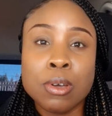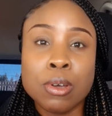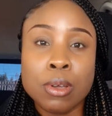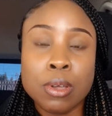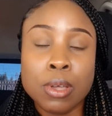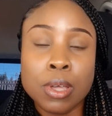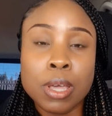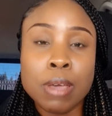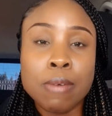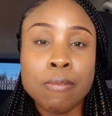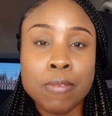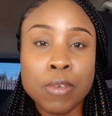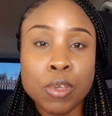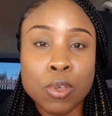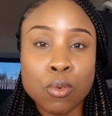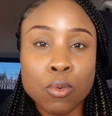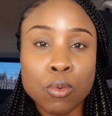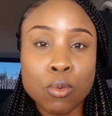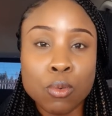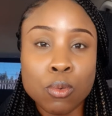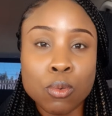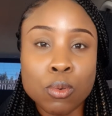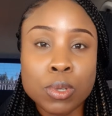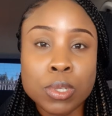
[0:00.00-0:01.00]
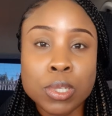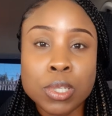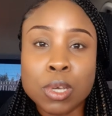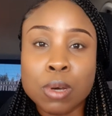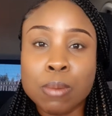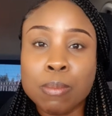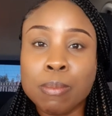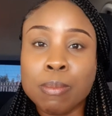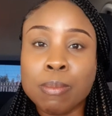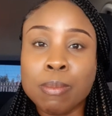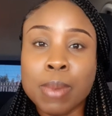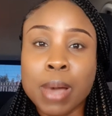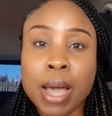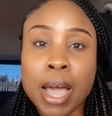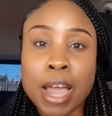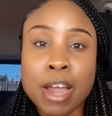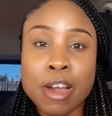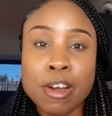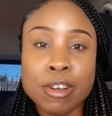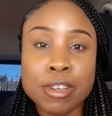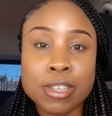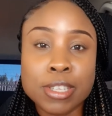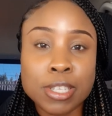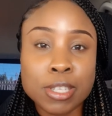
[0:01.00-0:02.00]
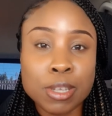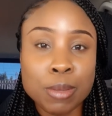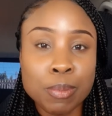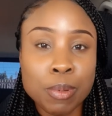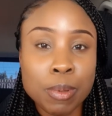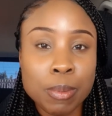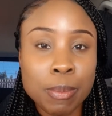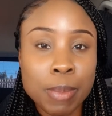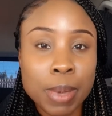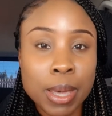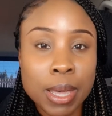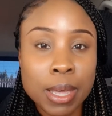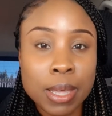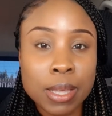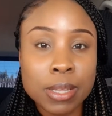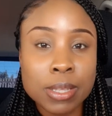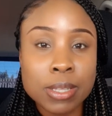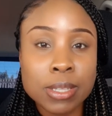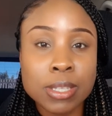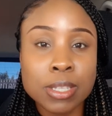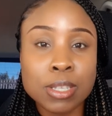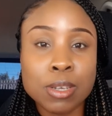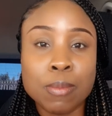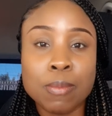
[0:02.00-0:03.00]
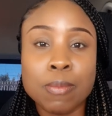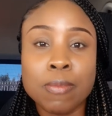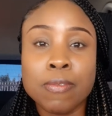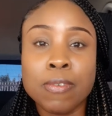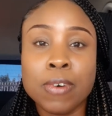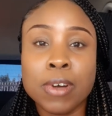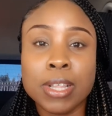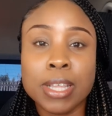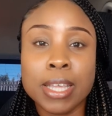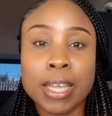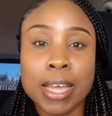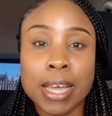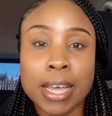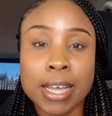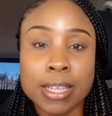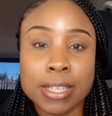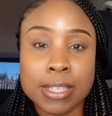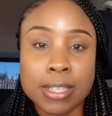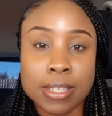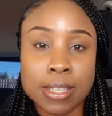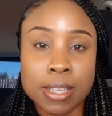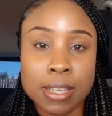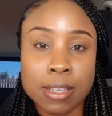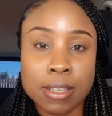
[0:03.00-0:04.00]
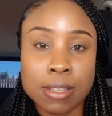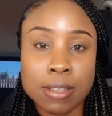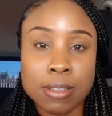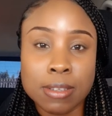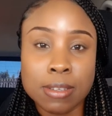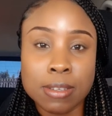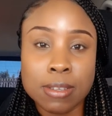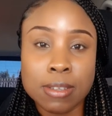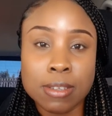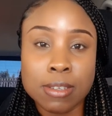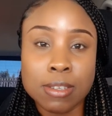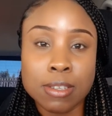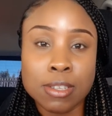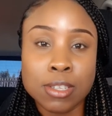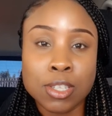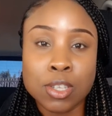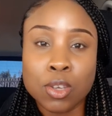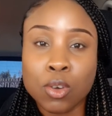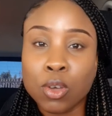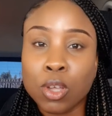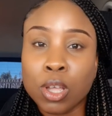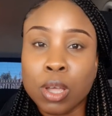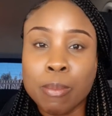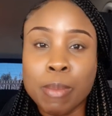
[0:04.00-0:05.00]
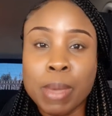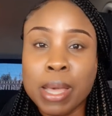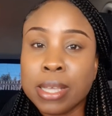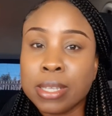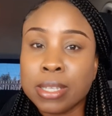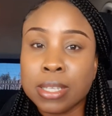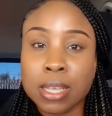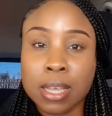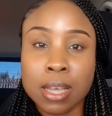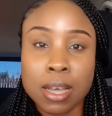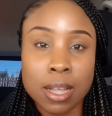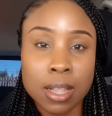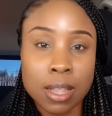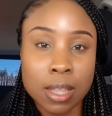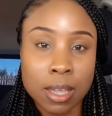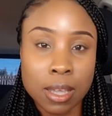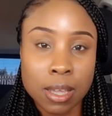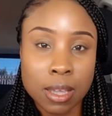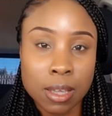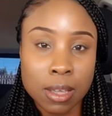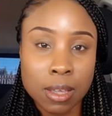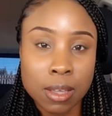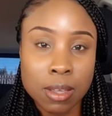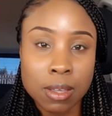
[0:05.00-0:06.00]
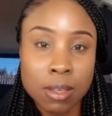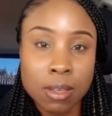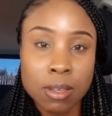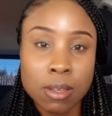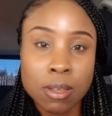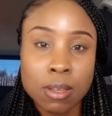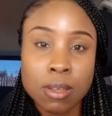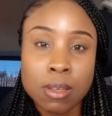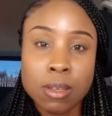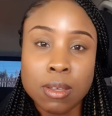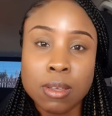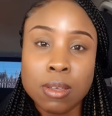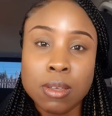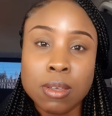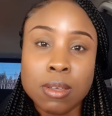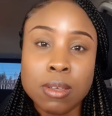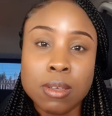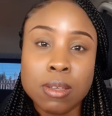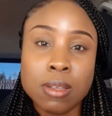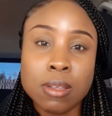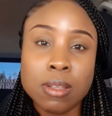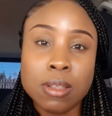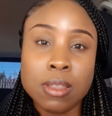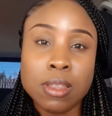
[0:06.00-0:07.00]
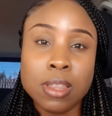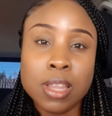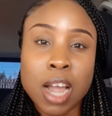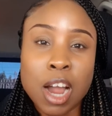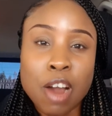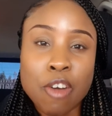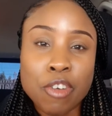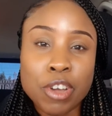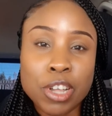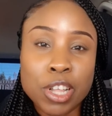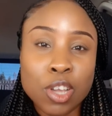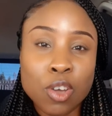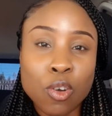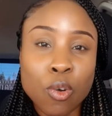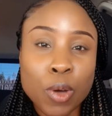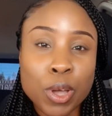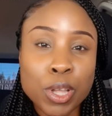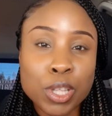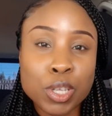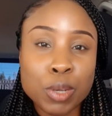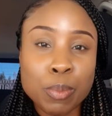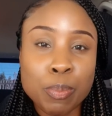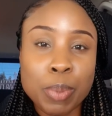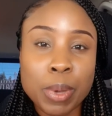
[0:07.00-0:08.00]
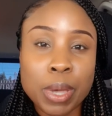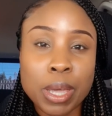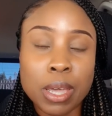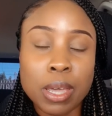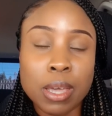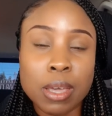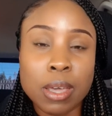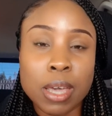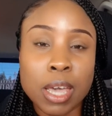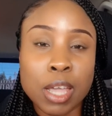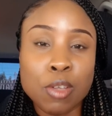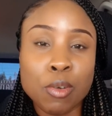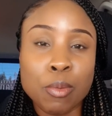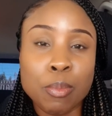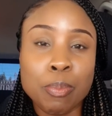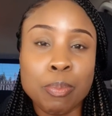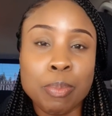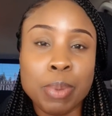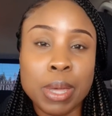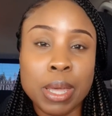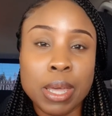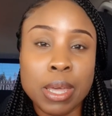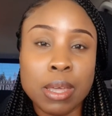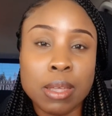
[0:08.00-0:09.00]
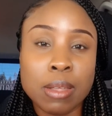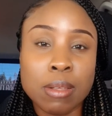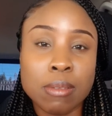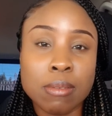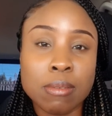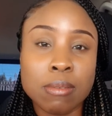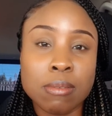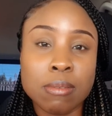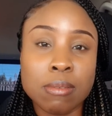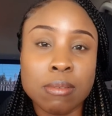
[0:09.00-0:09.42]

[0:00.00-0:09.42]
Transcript: give you some iron supplements, some folic acid. So you're basically not really going to pay, end up paying